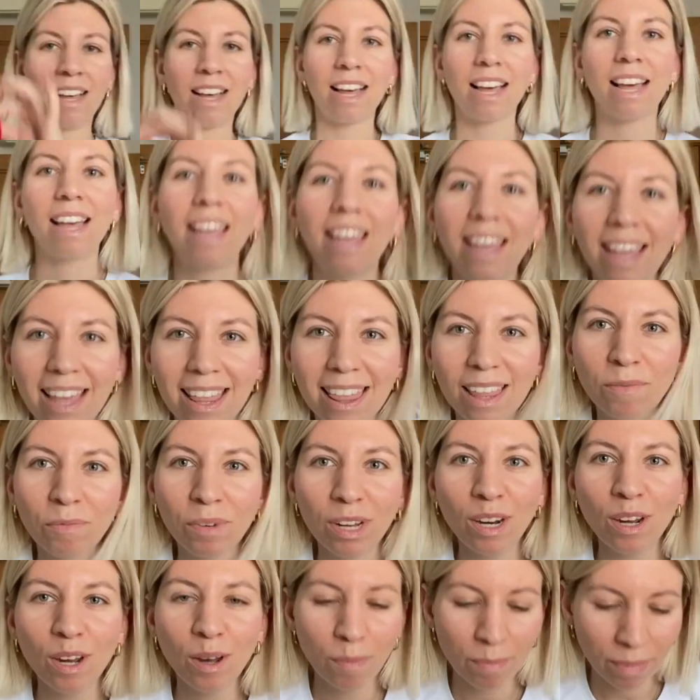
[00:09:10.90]
and I'm
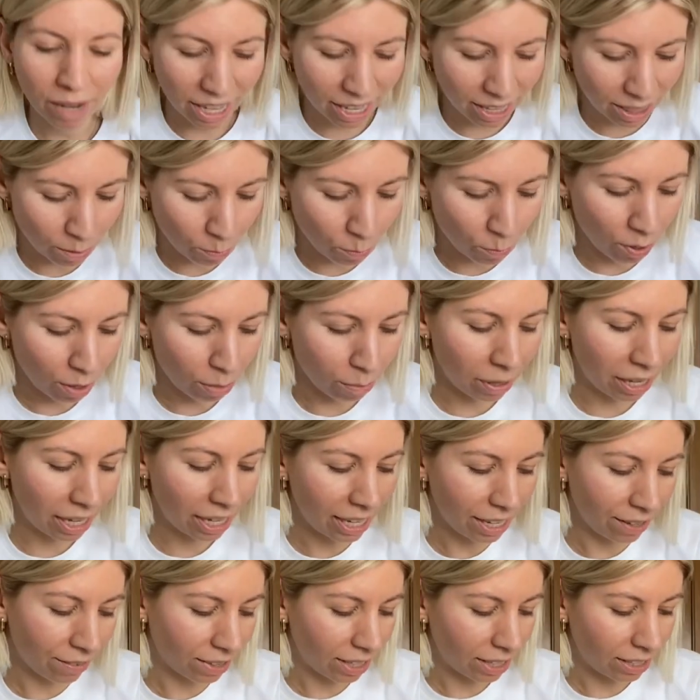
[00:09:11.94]
gonna combine them with my
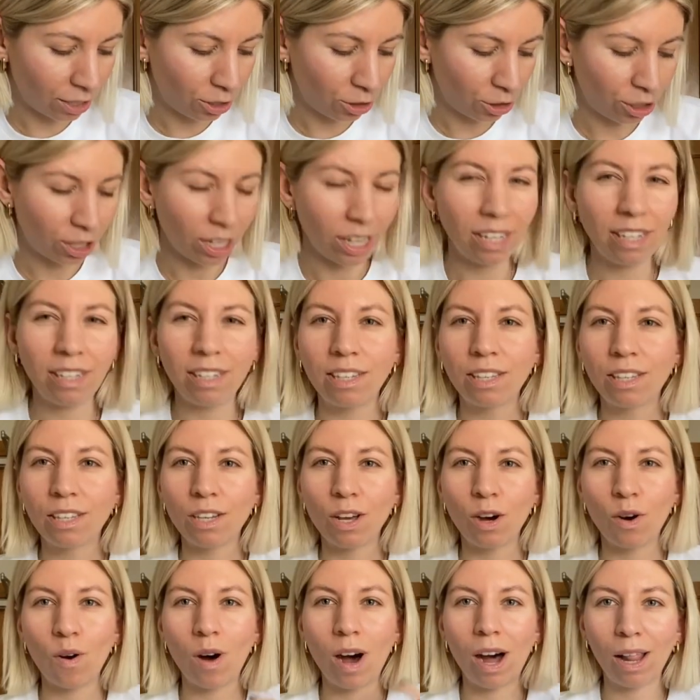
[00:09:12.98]
Levi's jeans.
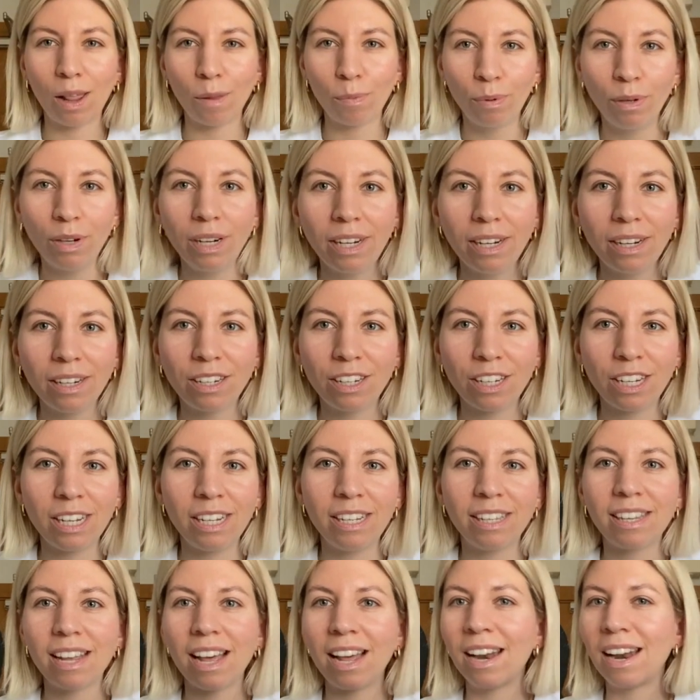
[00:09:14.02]
So I'll put in the
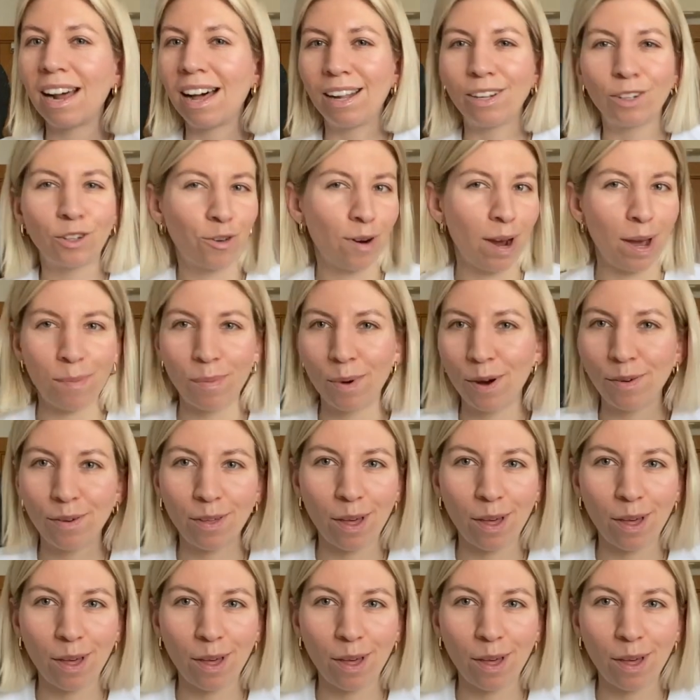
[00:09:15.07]
jeans and I'll try both